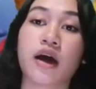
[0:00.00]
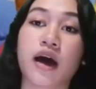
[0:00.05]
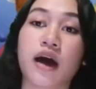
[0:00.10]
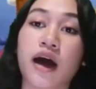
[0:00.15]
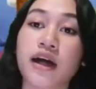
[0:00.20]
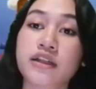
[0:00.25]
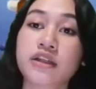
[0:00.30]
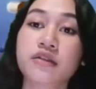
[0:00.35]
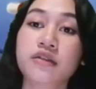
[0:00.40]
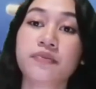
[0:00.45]

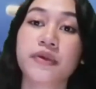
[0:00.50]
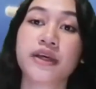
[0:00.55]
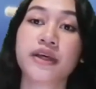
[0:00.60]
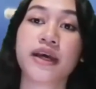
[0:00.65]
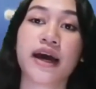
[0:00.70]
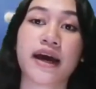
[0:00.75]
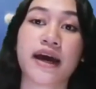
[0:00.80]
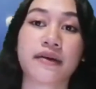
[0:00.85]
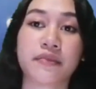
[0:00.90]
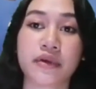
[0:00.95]
I should be
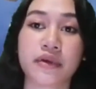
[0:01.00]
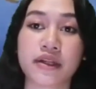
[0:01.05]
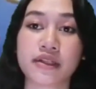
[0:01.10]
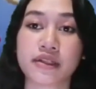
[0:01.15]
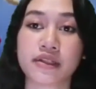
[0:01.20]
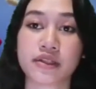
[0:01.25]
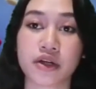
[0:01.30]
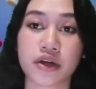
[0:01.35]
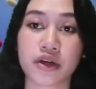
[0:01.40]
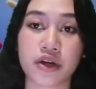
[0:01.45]

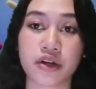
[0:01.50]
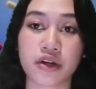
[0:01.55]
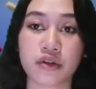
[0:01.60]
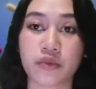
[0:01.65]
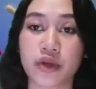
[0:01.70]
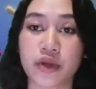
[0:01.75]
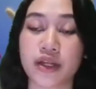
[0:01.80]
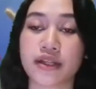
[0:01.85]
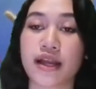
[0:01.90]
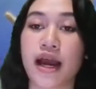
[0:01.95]
administered
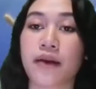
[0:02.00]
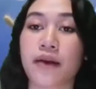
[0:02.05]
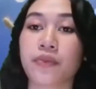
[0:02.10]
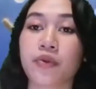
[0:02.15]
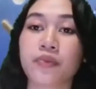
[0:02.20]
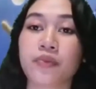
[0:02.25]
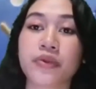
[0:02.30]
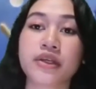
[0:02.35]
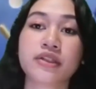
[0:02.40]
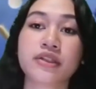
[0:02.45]
with an
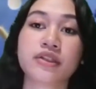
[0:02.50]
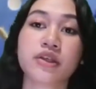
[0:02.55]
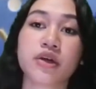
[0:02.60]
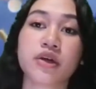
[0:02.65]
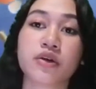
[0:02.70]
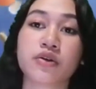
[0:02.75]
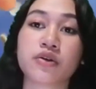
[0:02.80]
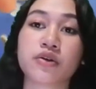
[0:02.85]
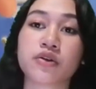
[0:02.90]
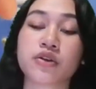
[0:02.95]
appropriate
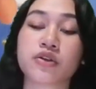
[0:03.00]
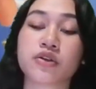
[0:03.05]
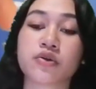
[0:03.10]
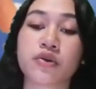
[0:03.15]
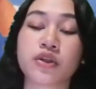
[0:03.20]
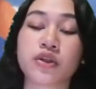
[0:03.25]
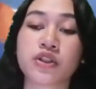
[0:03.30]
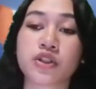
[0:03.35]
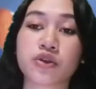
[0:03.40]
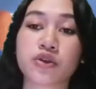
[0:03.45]
dose to
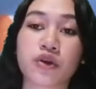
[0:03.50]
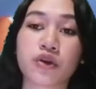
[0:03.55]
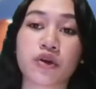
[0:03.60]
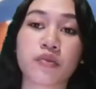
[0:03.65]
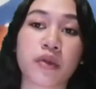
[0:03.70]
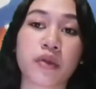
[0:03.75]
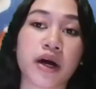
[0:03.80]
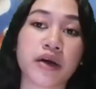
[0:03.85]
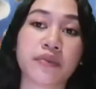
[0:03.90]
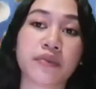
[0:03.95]
ensure
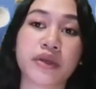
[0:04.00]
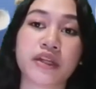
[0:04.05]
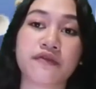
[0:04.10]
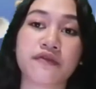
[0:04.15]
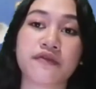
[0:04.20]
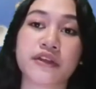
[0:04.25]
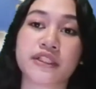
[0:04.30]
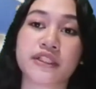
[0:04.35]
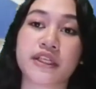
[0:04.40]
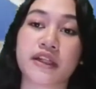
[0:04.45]
my
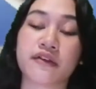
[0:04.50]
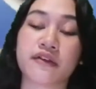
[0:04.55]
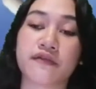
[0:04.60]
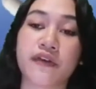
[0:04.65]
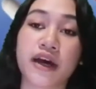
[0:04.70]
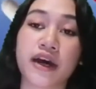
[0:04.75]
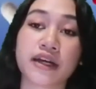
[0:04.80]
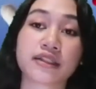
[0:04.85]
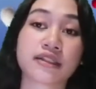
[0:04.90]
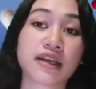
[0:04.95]
beneficial
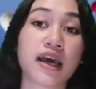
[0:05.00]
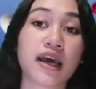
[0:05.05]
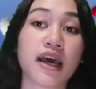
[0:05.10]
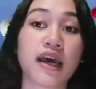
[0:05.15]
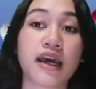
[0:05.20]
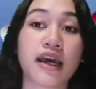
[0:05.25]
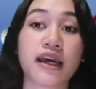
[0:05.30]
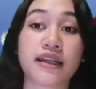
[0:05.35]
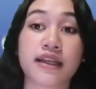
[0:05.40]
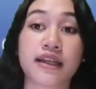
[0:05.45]
effects.
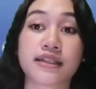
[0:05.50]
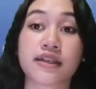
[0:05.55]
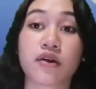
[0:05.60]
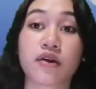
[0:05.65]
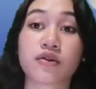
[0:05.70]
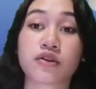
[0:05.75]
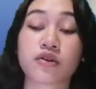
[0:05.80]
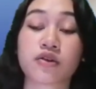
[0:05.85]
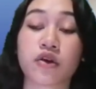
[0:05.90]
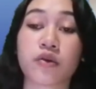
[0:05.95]
It is
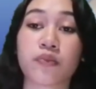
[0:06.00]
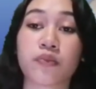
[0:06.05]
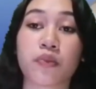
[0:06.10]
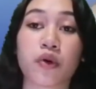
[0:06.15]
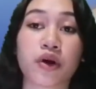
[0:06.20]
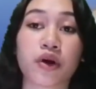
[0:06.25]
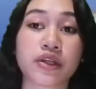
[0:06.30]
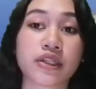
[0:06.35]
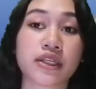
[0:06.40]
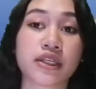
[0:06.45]
also
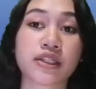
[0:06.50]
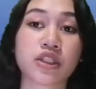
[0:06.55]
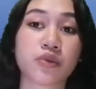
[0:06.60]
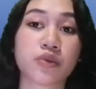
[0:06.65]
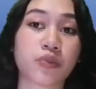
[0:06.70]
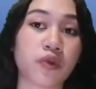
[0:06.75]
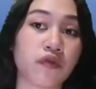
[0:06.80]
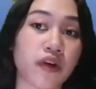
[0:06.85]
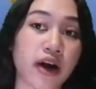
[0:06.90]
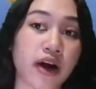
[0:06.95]
important to
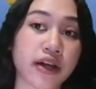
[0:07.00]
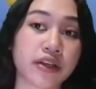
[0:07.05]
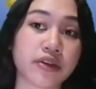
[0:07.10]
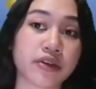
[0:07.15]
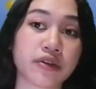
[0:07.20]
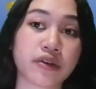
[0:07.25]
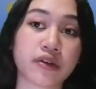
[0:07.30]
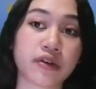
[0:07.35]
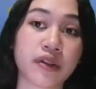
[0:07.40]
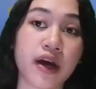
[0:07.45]
provide
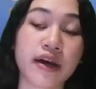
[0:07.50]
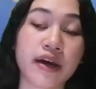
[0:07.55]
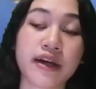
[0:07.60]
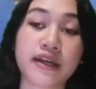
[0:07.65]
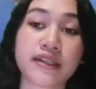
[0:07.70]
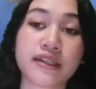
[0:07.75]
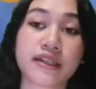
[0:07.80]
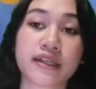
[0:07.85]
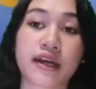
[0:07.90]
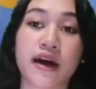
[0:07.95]
your
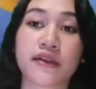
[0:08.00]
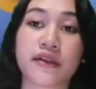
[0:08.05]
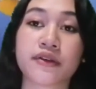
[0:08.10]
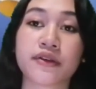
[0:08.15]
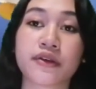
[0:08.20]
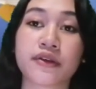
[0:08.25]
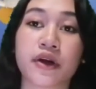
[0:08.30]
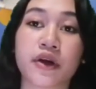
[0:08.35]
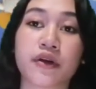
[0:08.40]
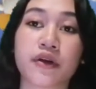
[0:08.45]
client a
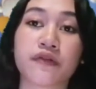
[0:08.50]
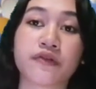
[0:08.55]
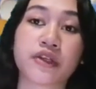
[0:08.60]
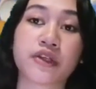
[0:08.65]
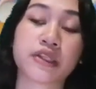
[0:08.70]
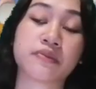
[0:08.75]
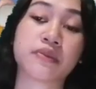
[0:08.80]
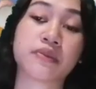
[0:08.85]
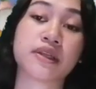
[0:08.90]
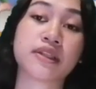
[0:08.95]
calendar of
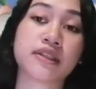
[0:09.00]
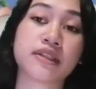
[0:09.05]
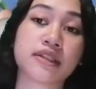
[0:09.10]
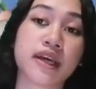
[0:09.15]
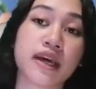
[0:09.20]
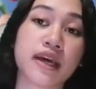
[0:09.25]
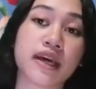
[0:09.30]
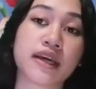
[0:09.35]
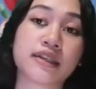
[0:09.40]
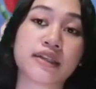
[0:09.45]
treatment
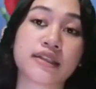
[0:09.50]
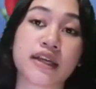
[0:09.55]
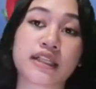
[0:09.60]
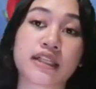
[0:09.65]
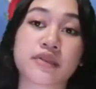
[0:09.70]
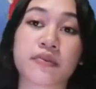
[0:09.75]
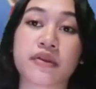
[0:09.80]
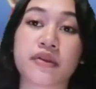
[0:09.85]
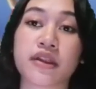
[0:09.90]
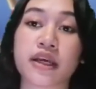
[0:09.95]
days,
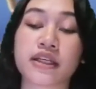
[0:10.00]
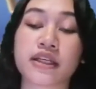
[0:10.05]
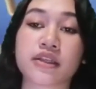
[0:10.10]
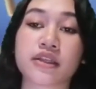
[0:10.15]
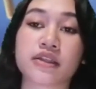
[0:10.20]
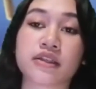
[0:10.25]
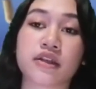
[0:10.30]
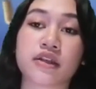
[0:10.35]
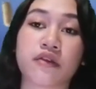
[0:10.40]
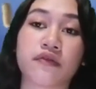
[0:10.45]

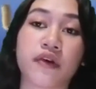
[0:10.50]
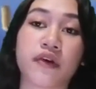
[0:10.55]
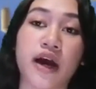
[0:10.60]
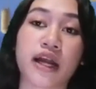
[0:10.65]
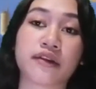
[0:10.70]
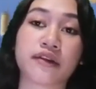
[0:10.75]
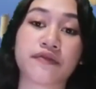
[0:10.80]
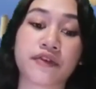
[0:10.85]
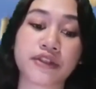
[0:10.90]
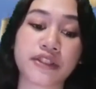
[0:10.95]
explanations of
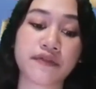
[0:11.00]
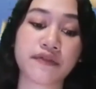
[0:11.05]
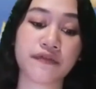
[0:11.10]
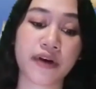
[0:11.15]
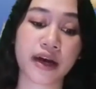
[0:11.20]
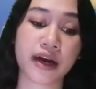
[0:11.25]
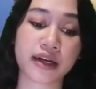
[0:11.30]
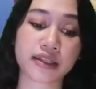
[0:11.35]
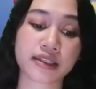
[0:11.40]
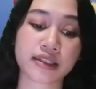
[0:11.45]
adverse
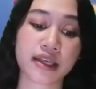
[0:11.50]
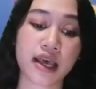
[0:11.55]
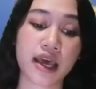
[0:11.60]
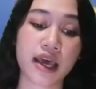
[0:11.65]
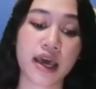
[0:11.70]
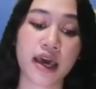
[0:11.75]
effects,